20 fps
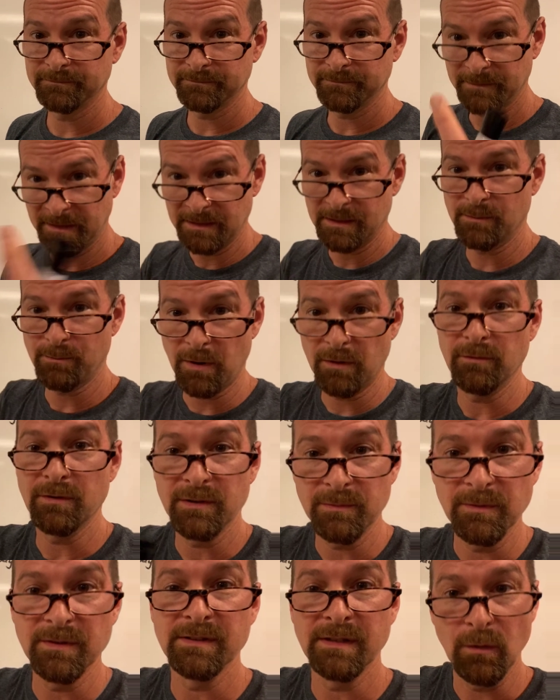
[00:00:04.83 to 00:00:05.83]
This is the part where you're
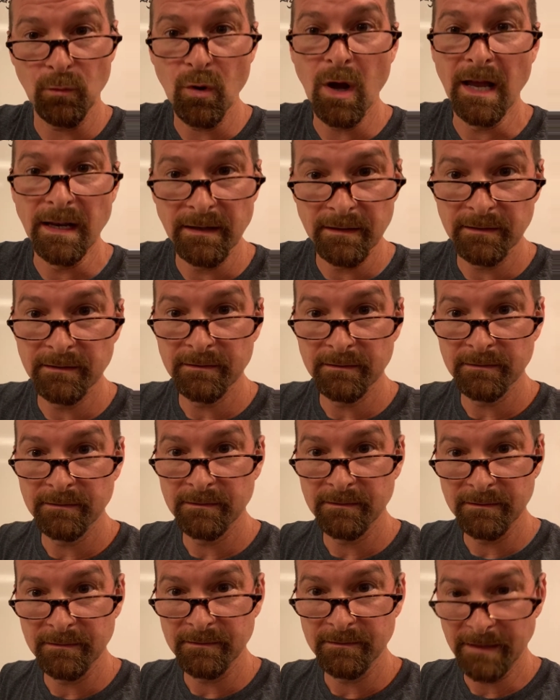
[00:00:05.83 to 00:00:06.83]
supposed to say what?
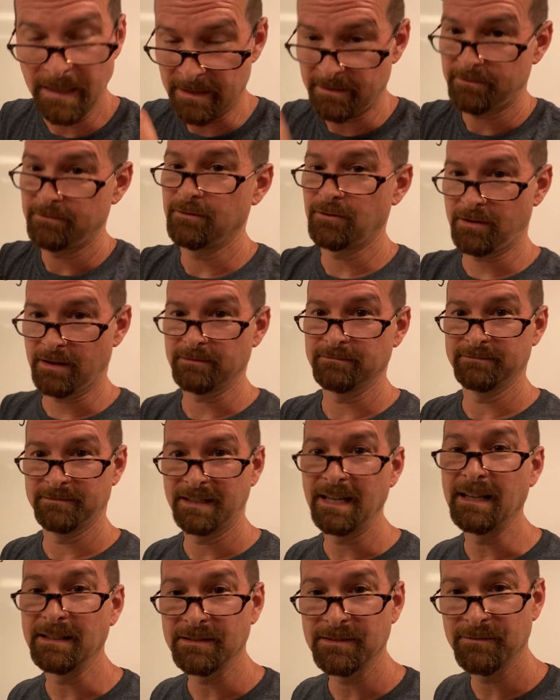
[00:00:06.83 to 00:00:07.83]
Yeah, okay,
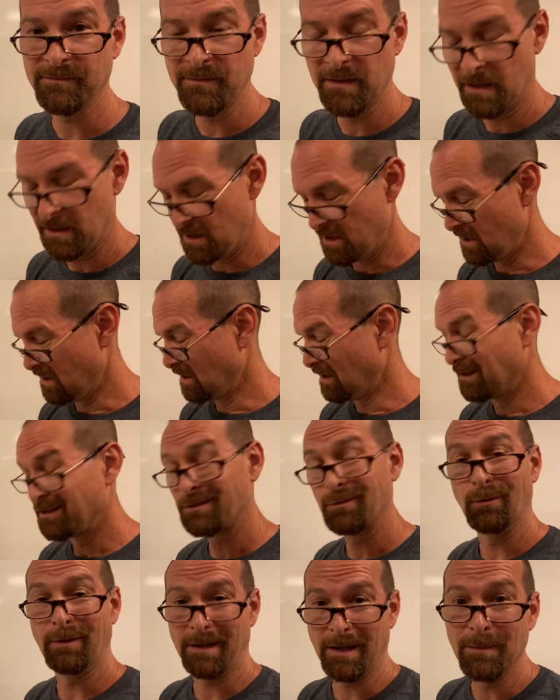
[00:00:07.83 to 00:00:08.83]
guess.
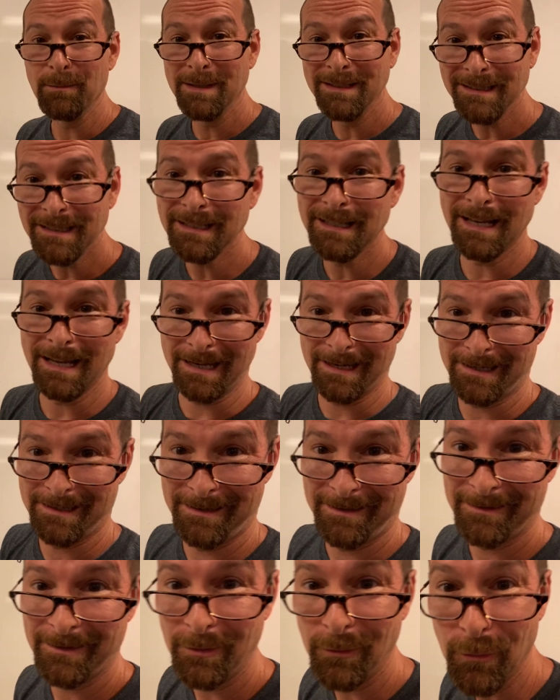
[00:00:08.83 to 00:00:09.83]
So I come in today
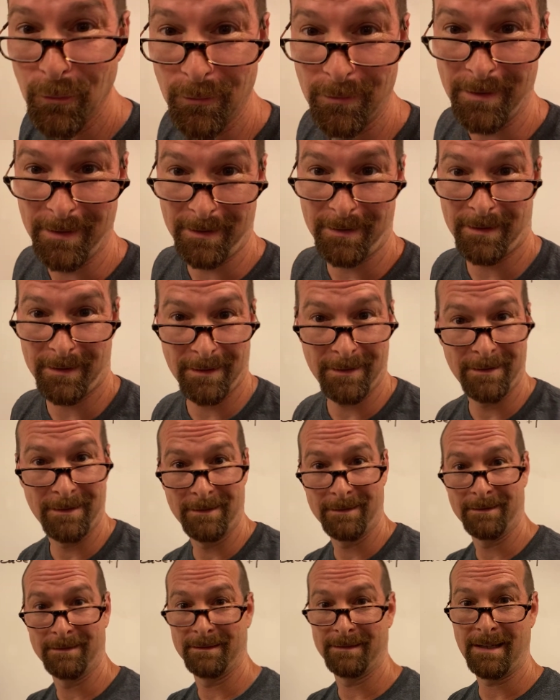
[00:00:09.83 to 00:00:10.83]
to do this.
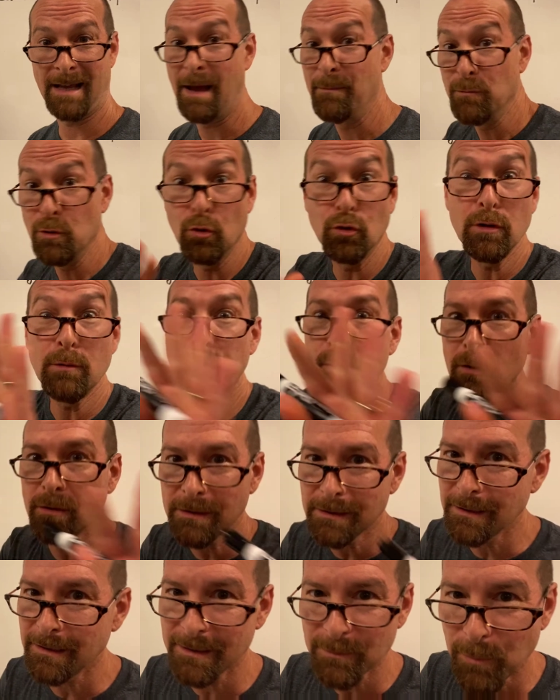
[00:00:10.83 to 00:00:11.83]
I'm the only
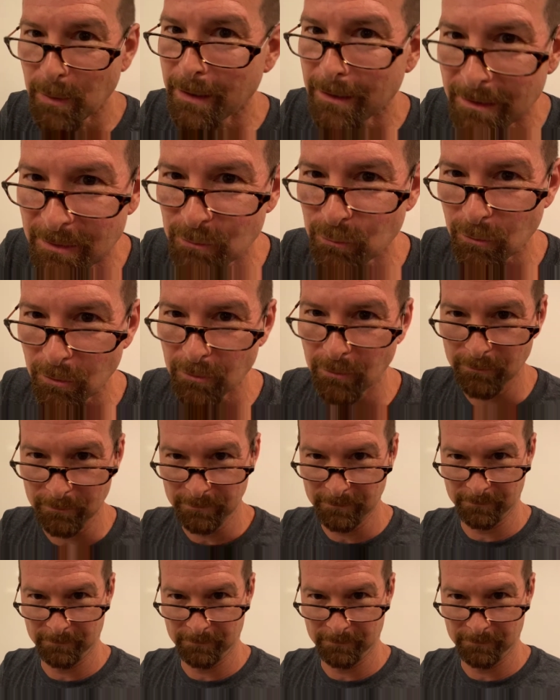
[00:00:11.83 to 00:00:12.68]
person that's been in this room.